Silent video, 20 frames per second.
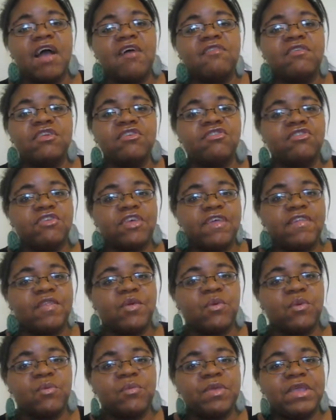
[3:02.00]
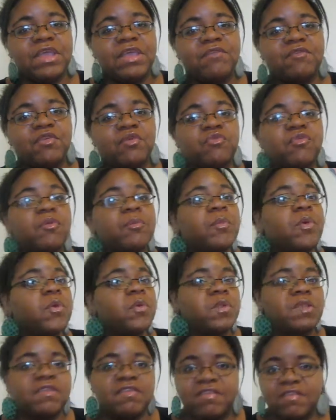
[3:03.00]
of any shade that would be even
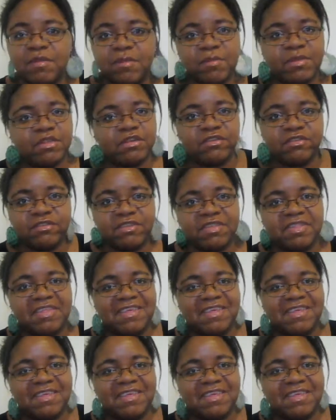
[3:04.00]
remotely similar to